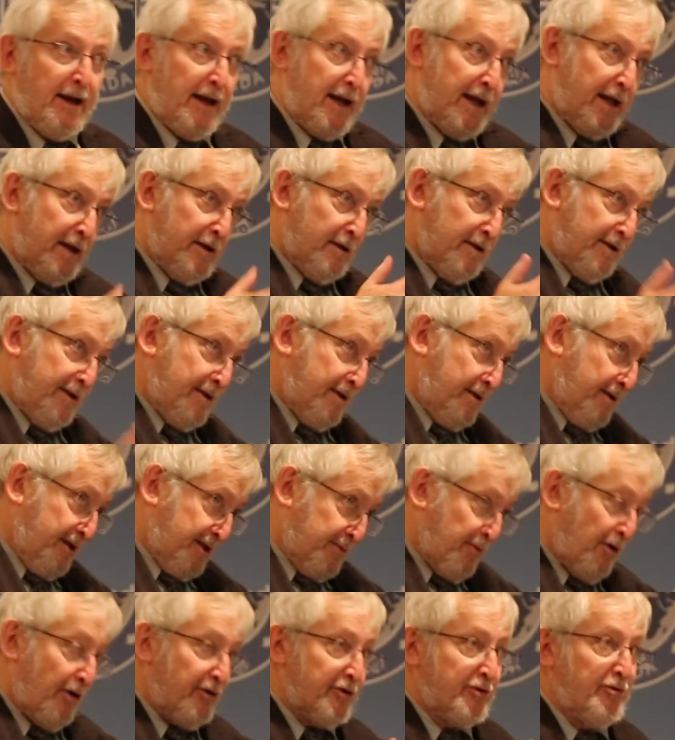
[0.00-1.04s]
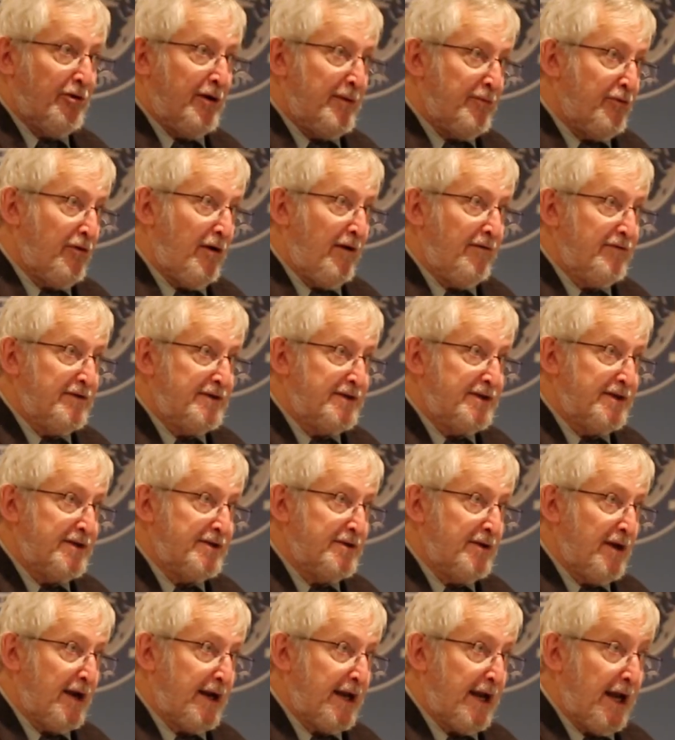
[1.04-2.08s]
And the smaller growing provinces
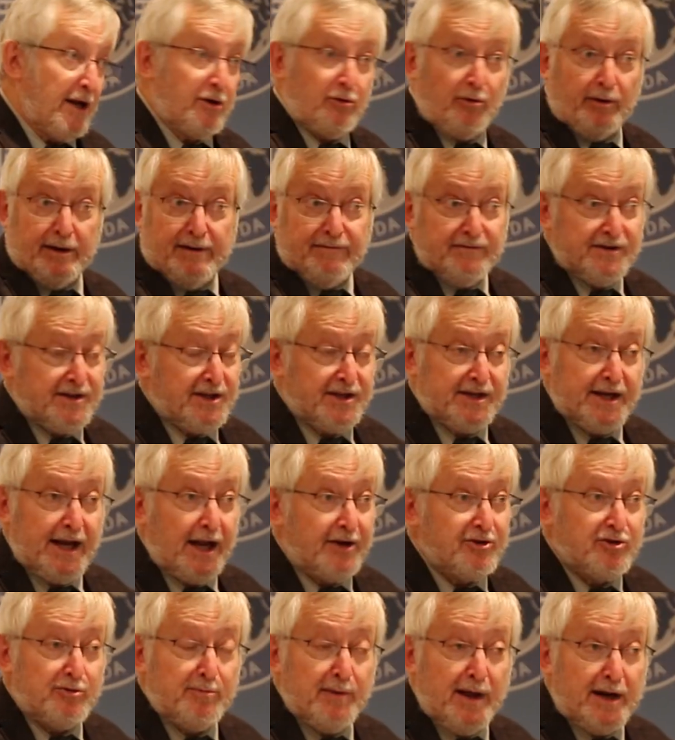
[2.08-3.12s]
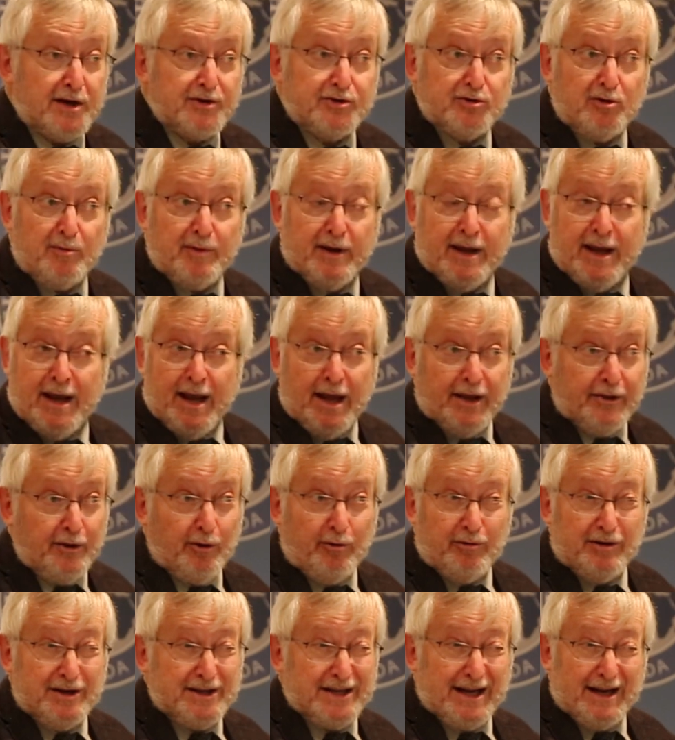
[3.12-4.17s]
in that category, even Saskatchewan, Manitoba,
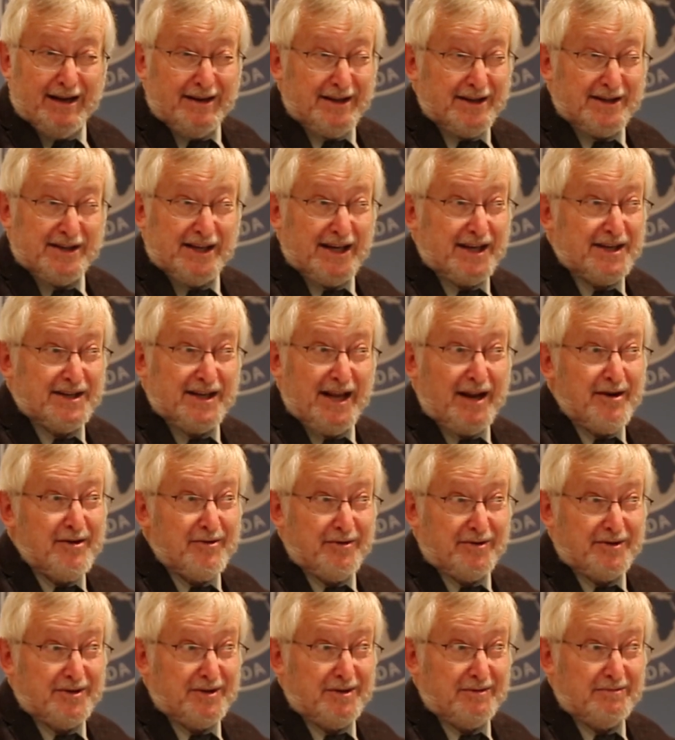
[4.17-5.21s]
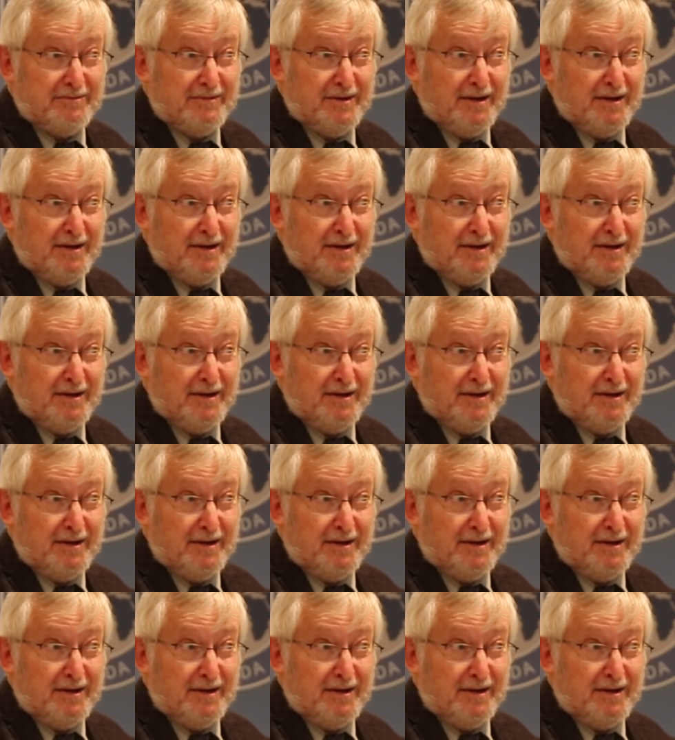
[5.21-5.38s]
they're only entitled to 6 senators.